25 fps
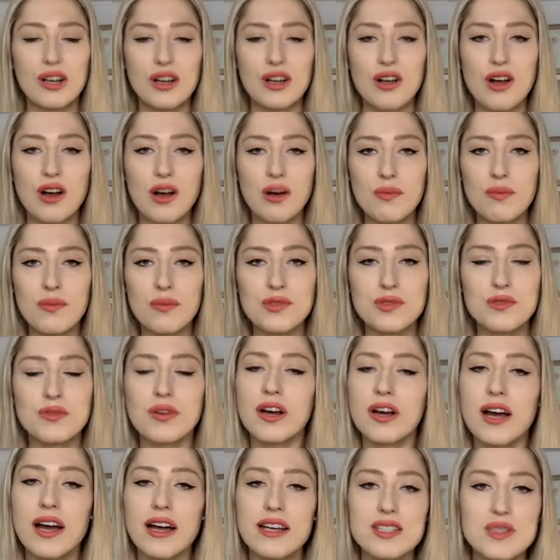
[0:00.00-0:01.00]
come to
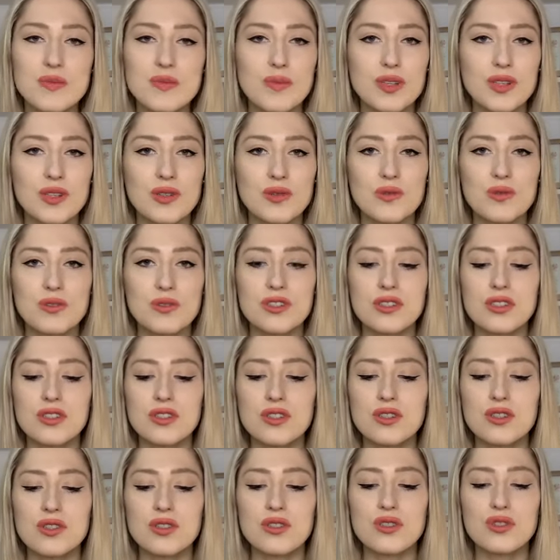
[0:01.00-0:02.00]
a husband who is
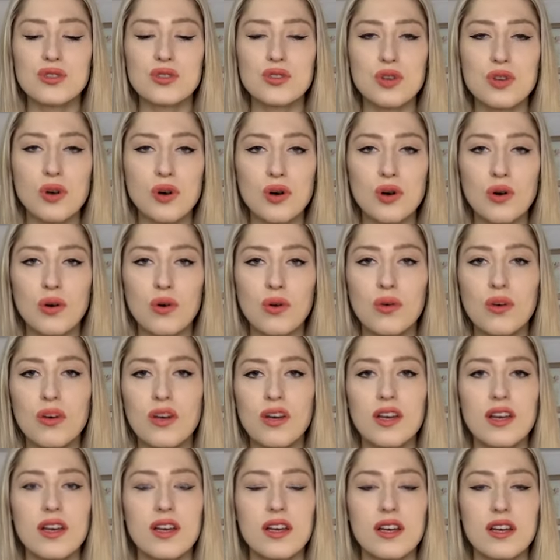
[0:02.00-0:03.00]
just so
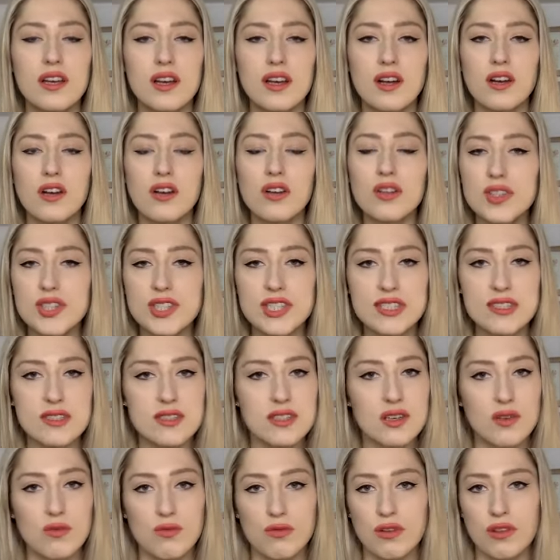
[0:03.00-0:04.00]

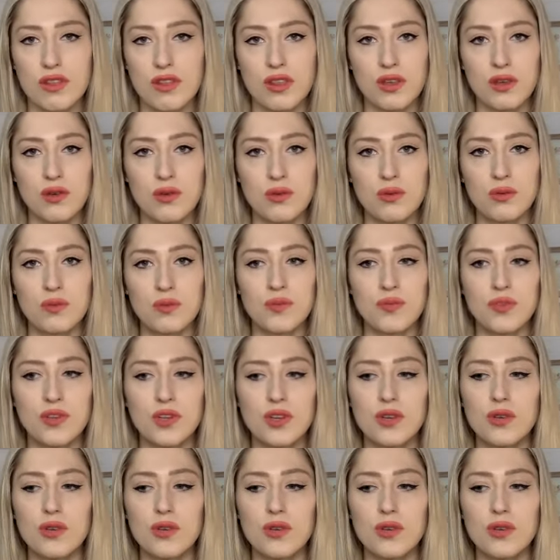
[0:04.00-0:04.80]
consistent with you.